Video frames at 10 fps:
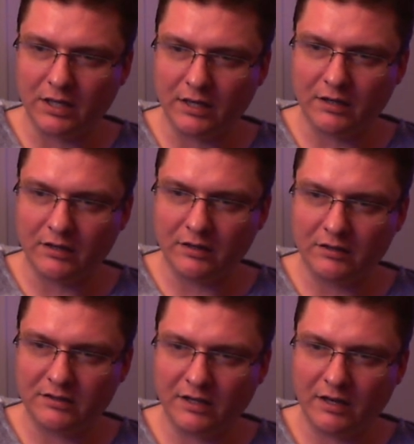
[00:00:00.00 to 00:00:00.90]
Like you, you
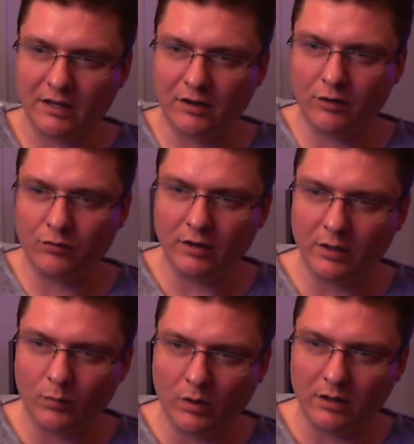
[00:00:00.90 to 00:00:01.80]
sound like you
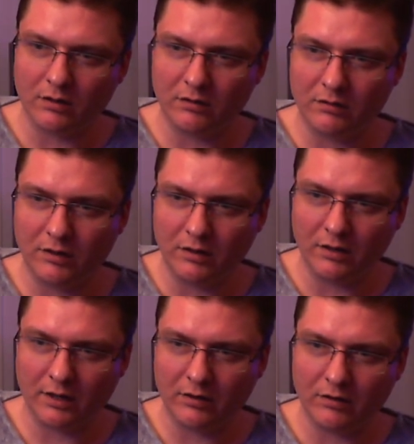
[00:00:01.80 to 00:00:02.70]
really want to,
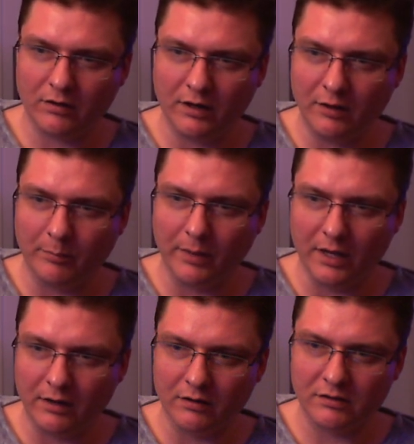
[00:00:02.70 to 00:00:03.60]
like you're into
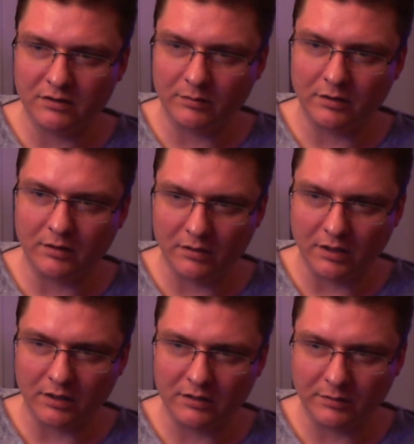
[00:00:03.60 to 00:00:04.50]
men or something.
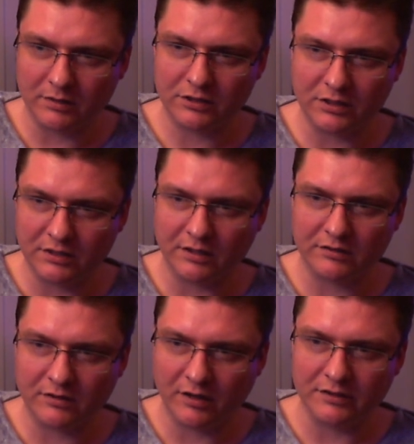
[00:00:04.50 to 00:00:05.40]
Like, so this shit
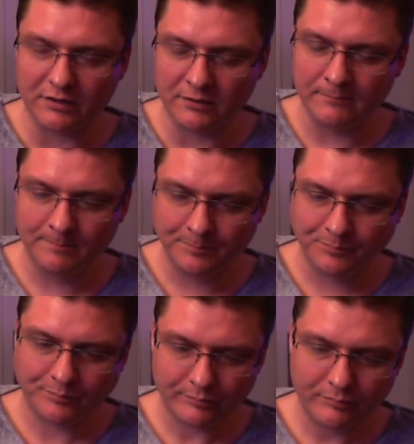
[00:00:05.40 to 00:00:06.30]
sounds crazy,
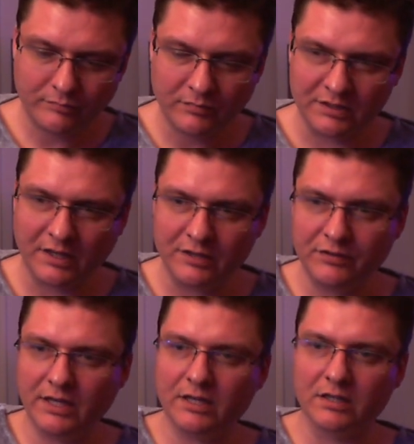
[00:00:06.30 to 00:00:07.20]
it sounds
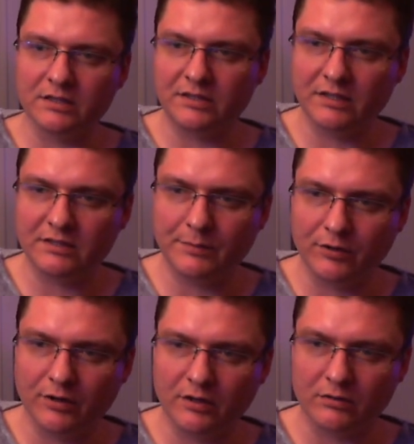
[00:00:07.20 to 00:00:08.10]
ridiculous, it sounds
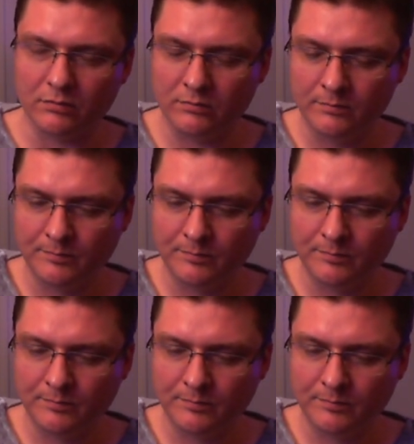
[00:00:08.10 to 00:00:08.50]
hypocritical.